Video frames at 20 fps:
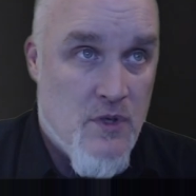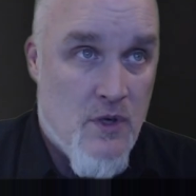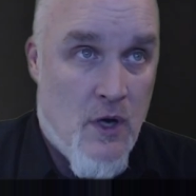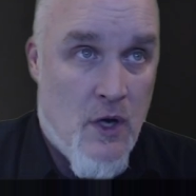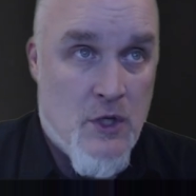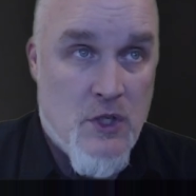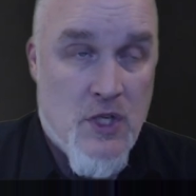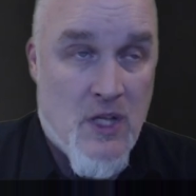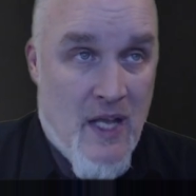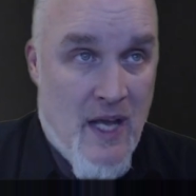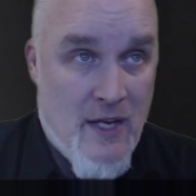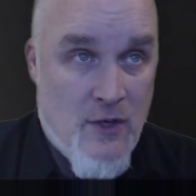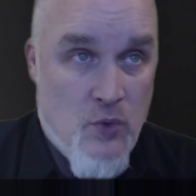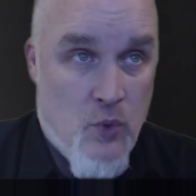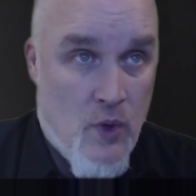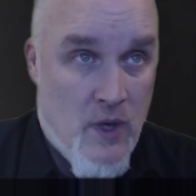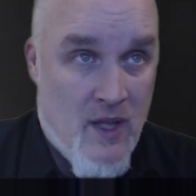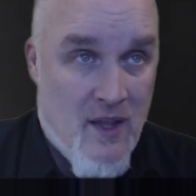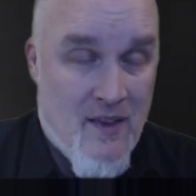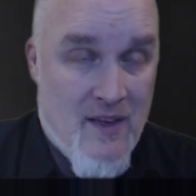on July
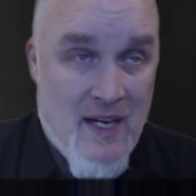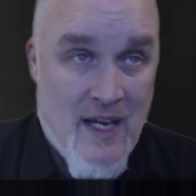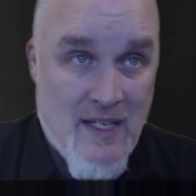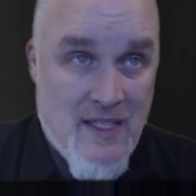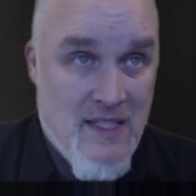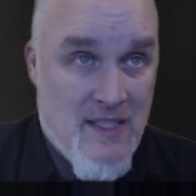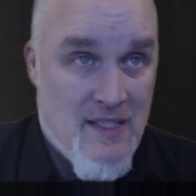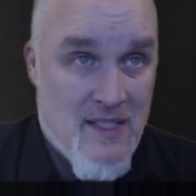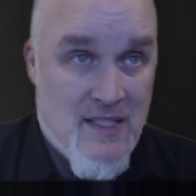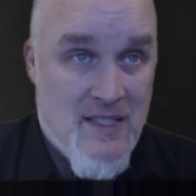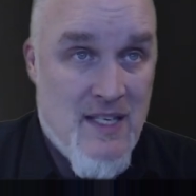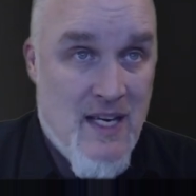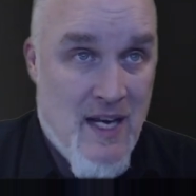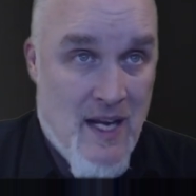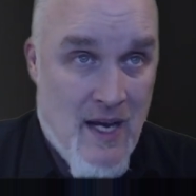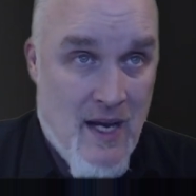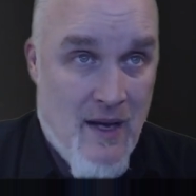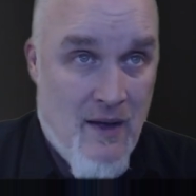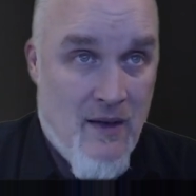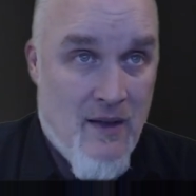20,
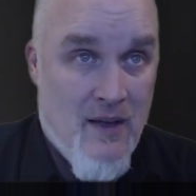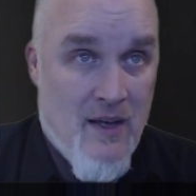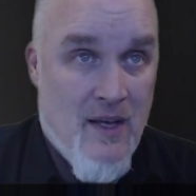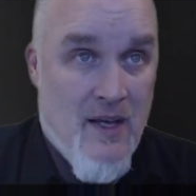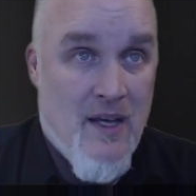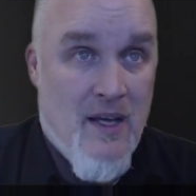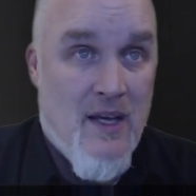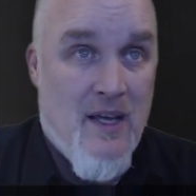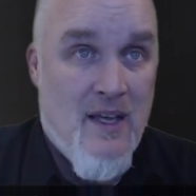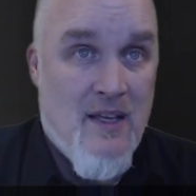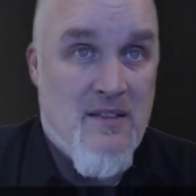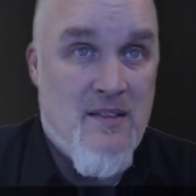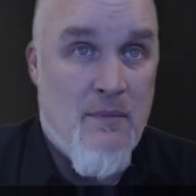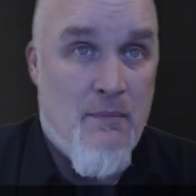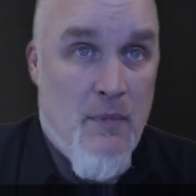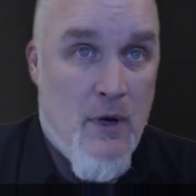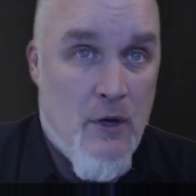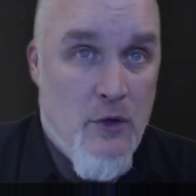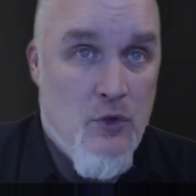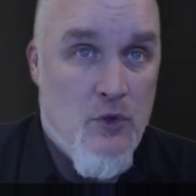1969, is
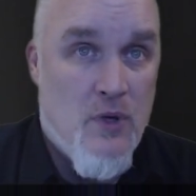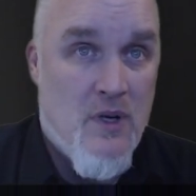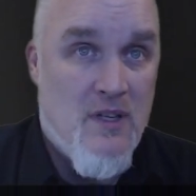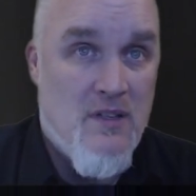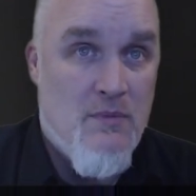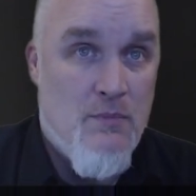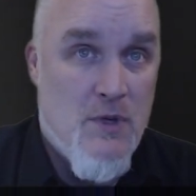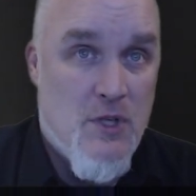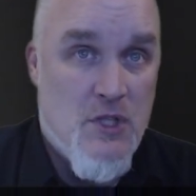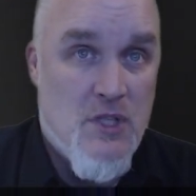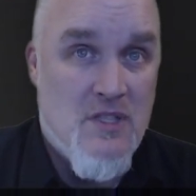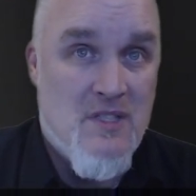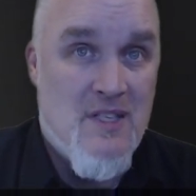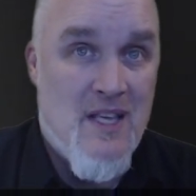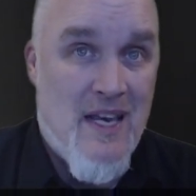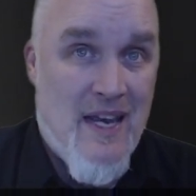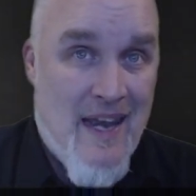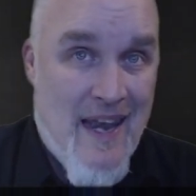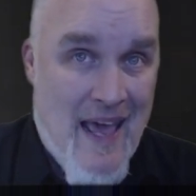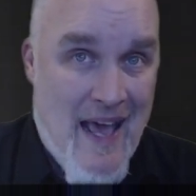among transmissions
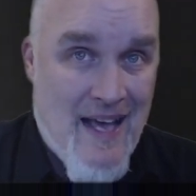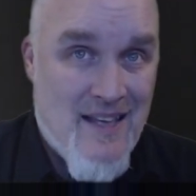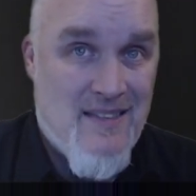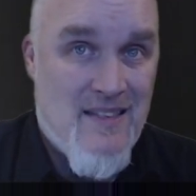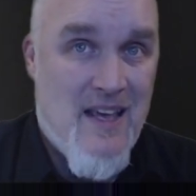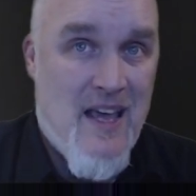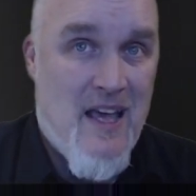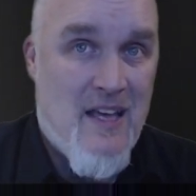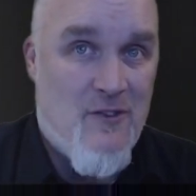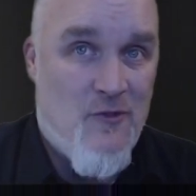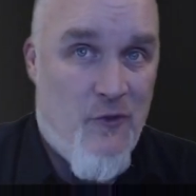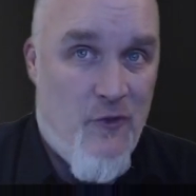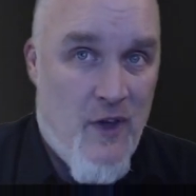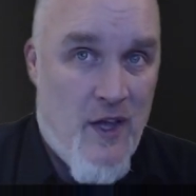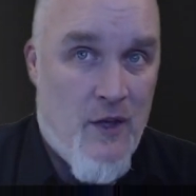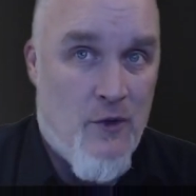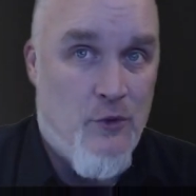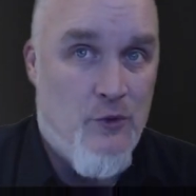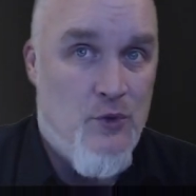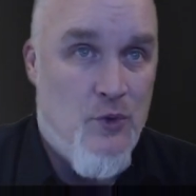that NASA has
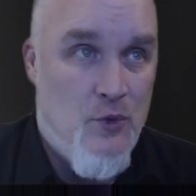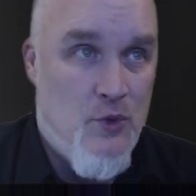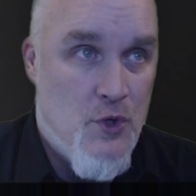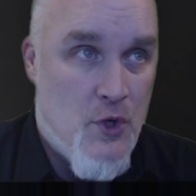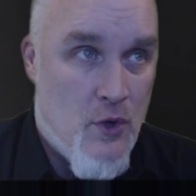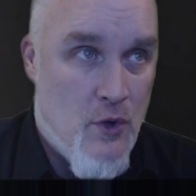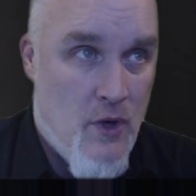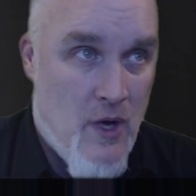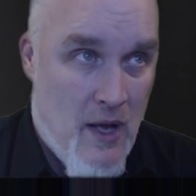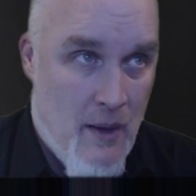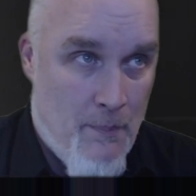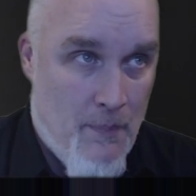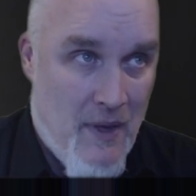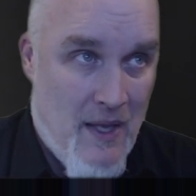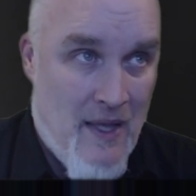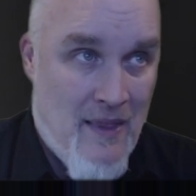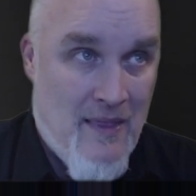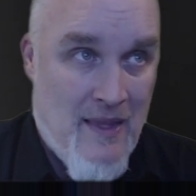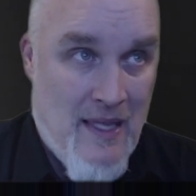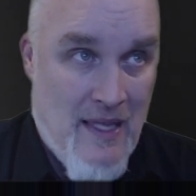failed to turn up
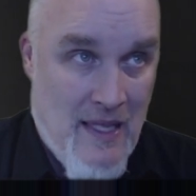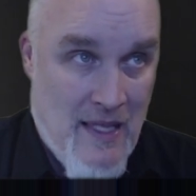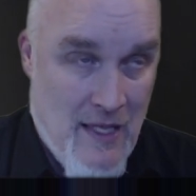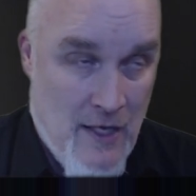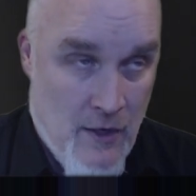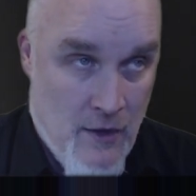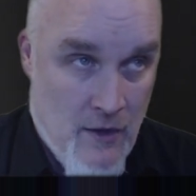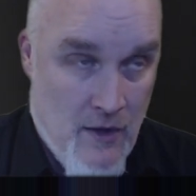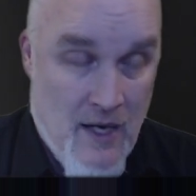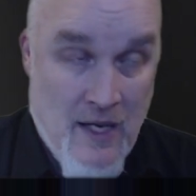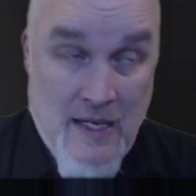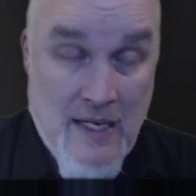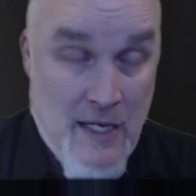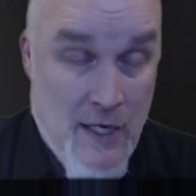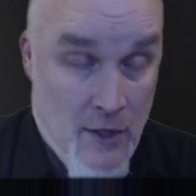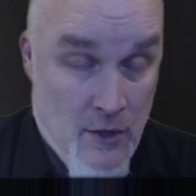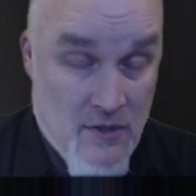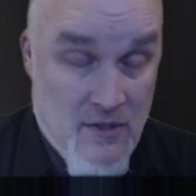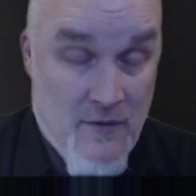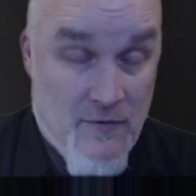in
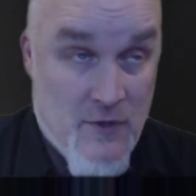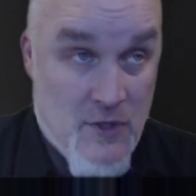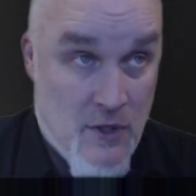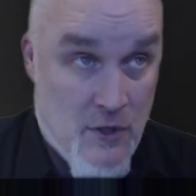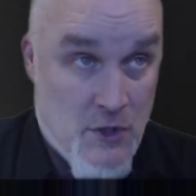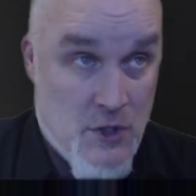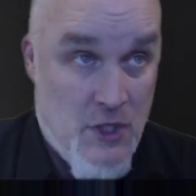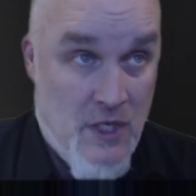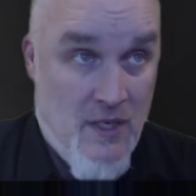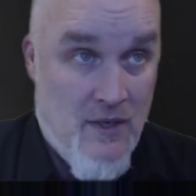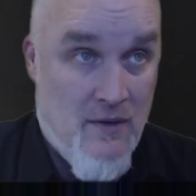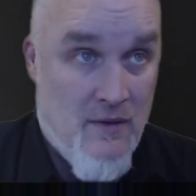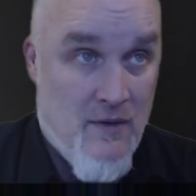years of searching.